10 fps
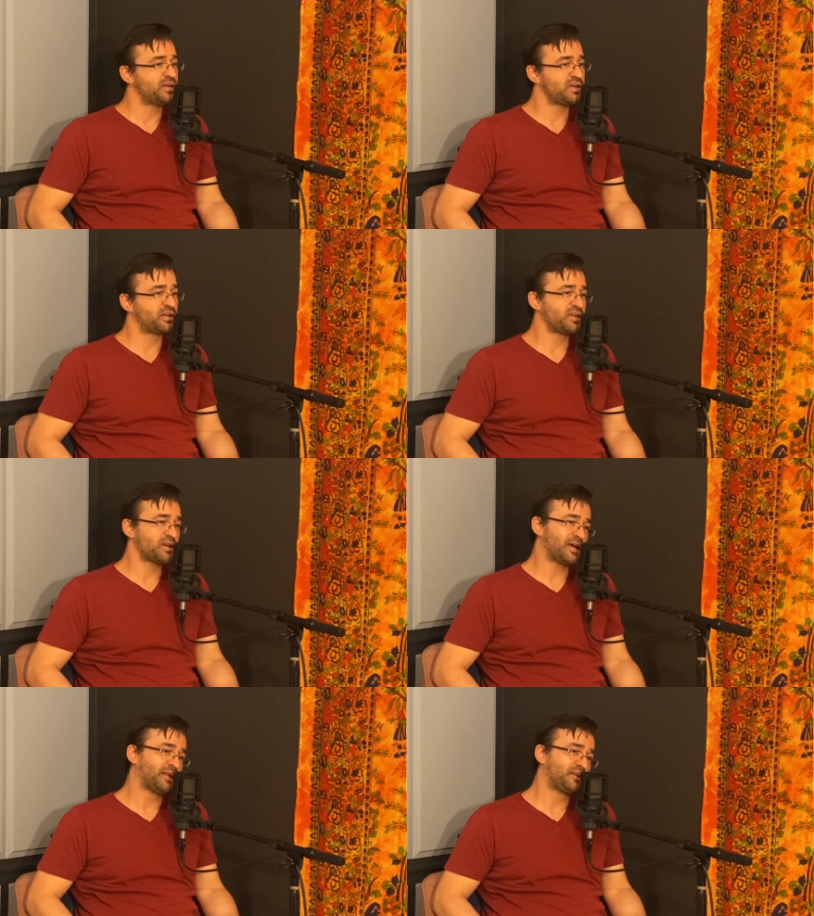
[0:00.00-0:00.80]
And
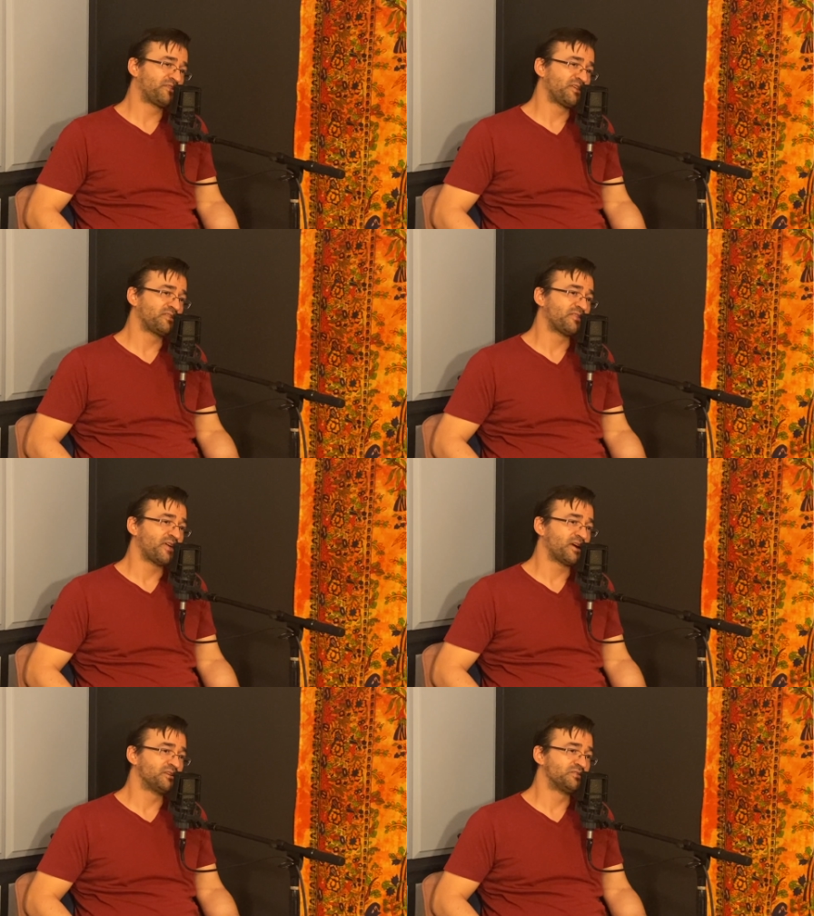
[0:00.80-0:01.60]
I like to think
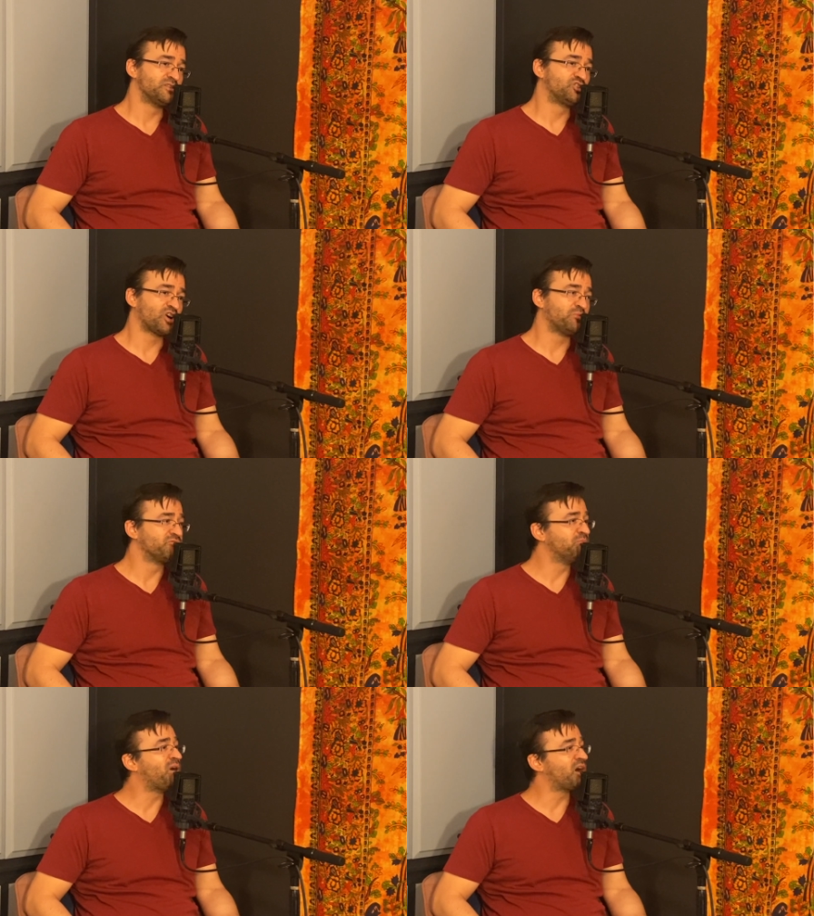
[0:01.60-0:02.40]
that is the job
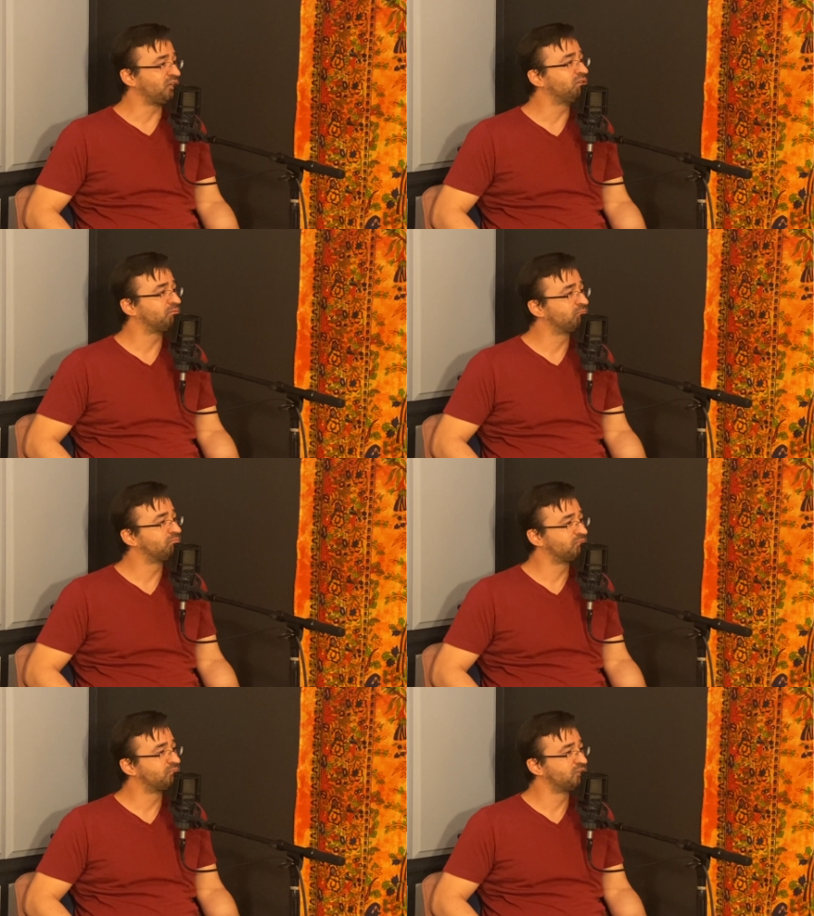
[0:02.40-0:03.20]
of the body.
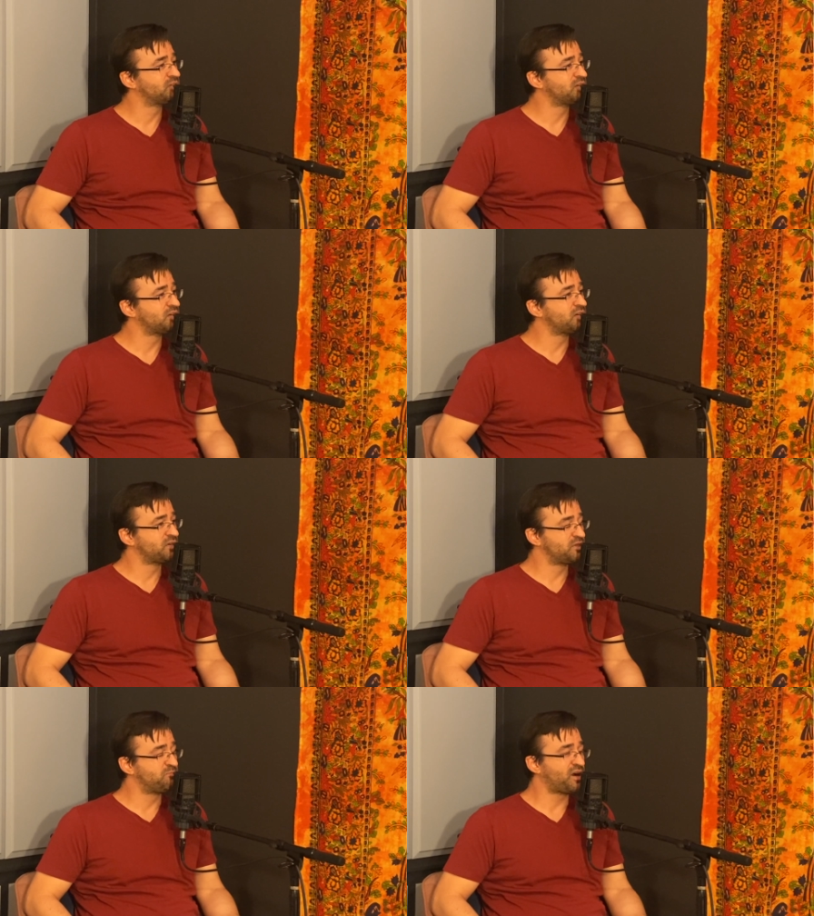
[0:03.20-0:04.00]

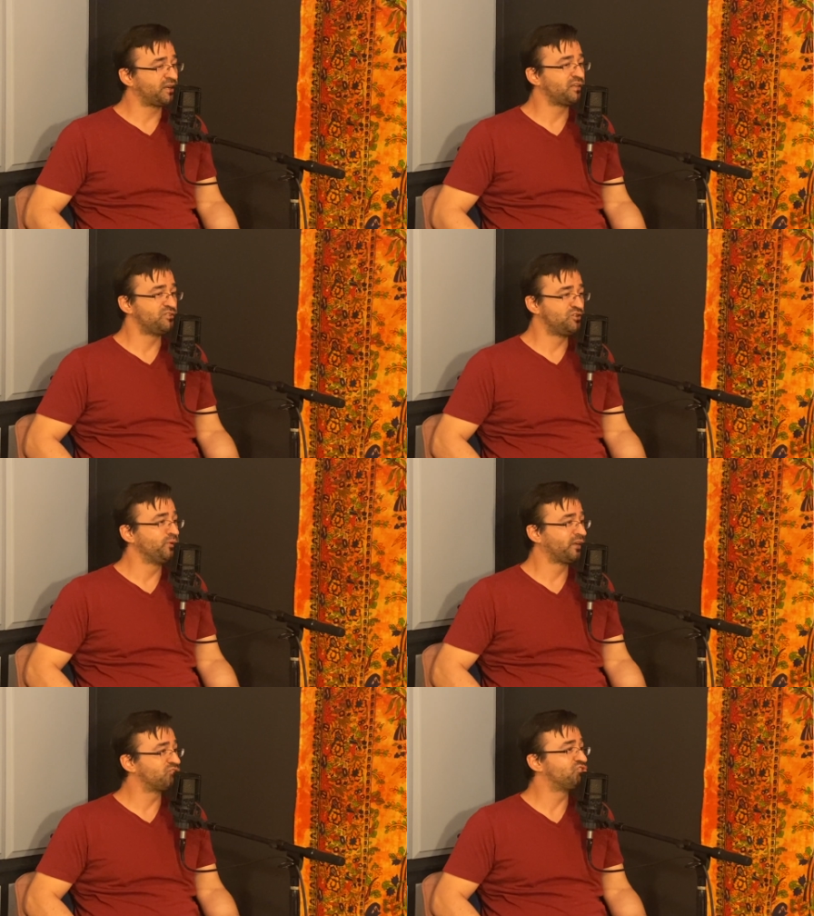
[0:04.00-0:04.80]
The body is
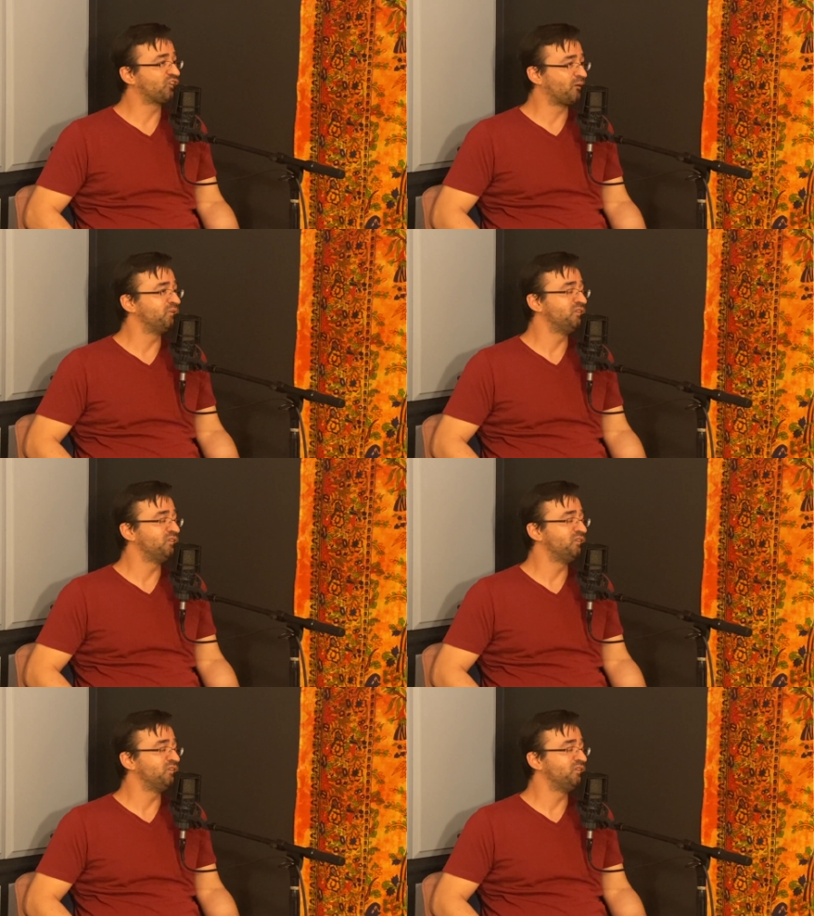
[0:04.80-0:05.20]
doing its job. It